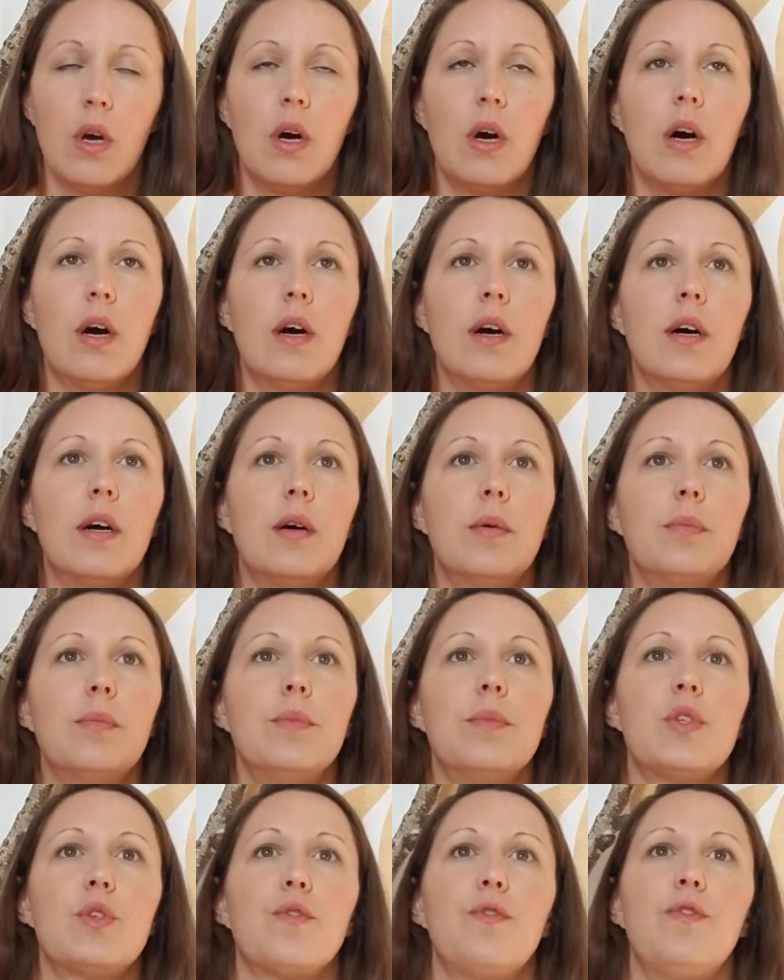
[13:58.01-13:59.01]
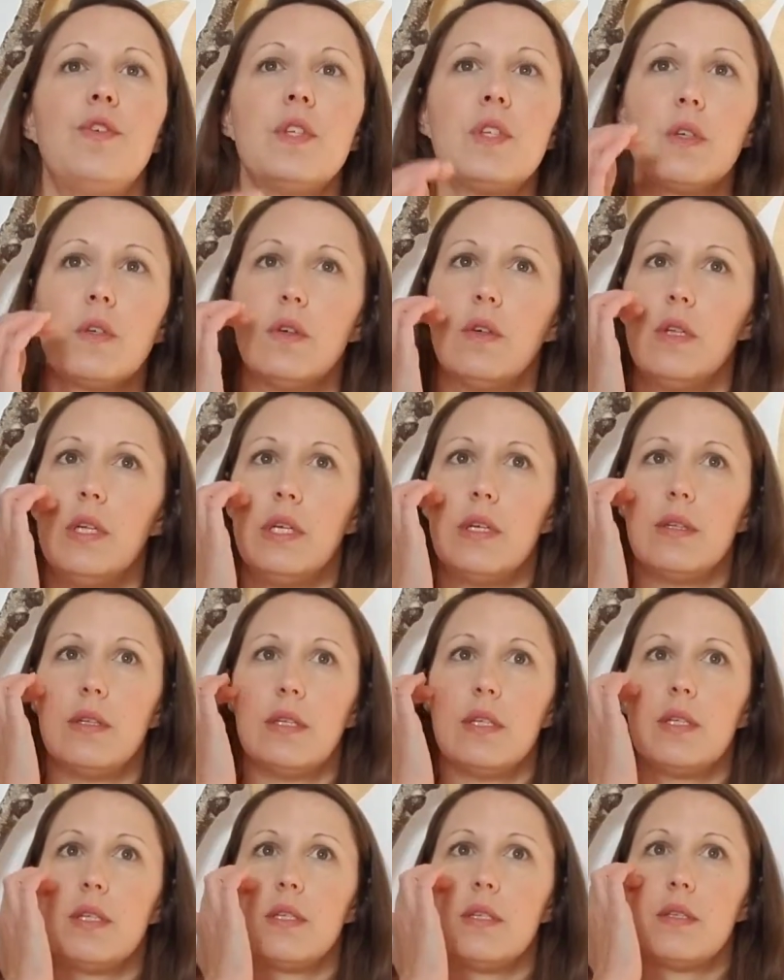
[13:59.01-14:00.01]
Um, so physical
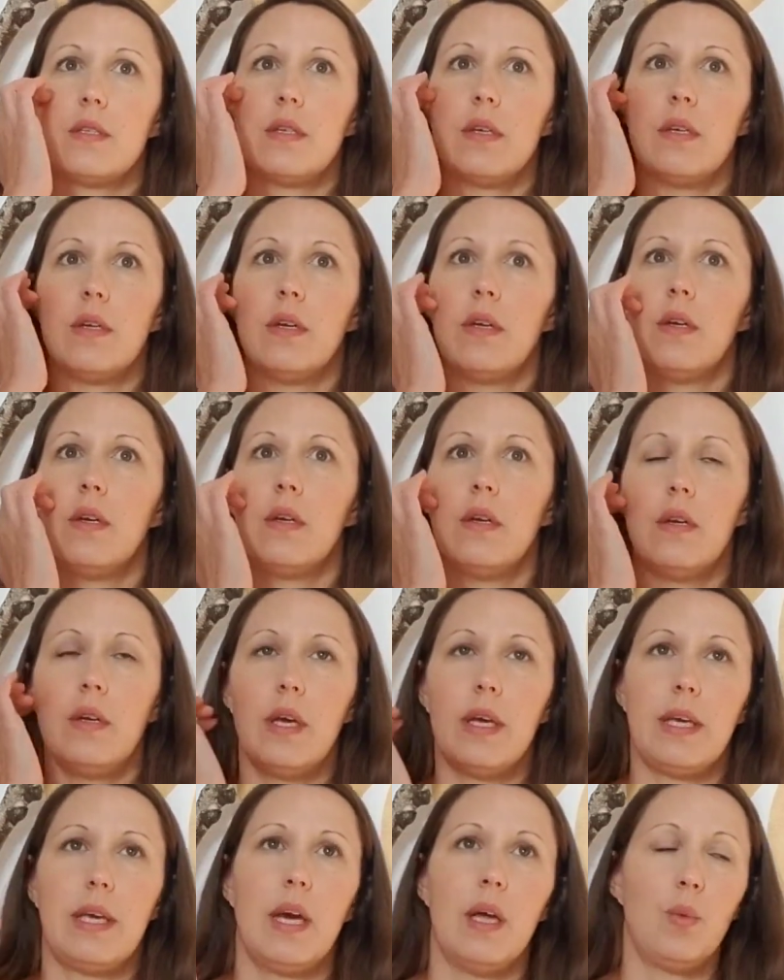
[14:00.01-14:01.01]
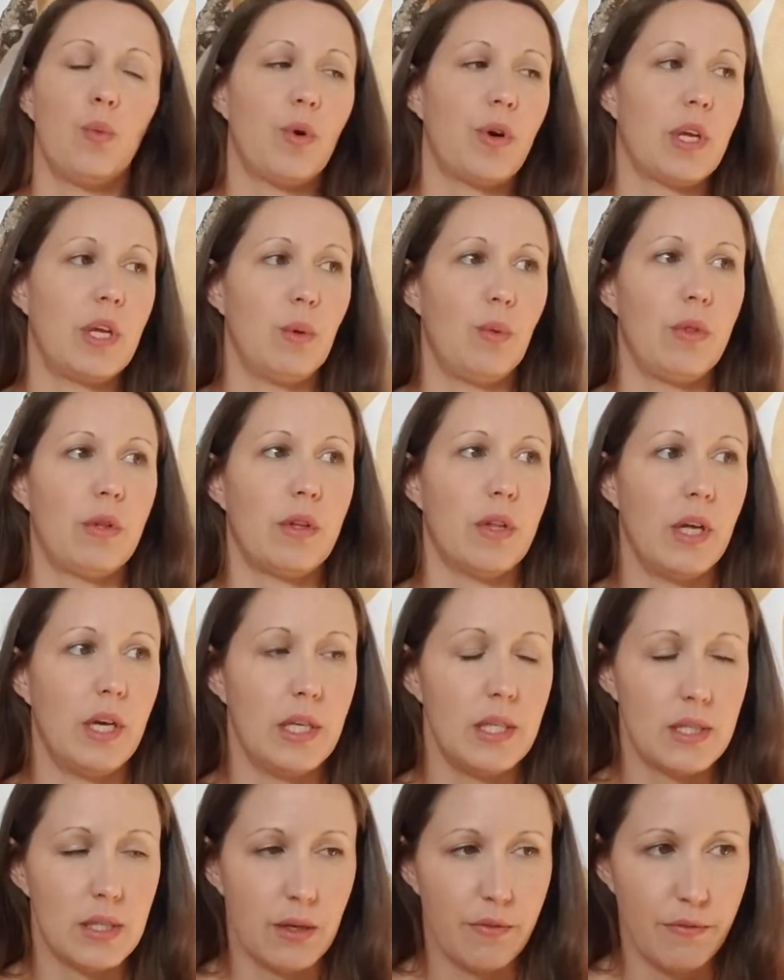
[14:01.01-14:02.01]
illness, again, working with
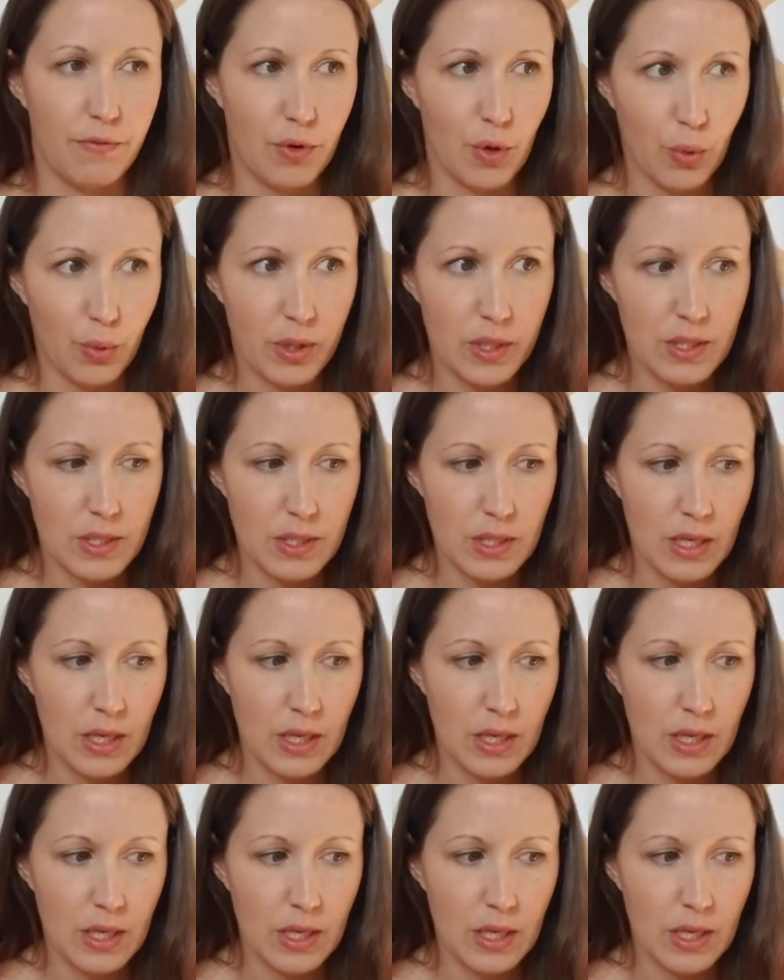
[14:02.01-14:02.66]
clients, I've noticed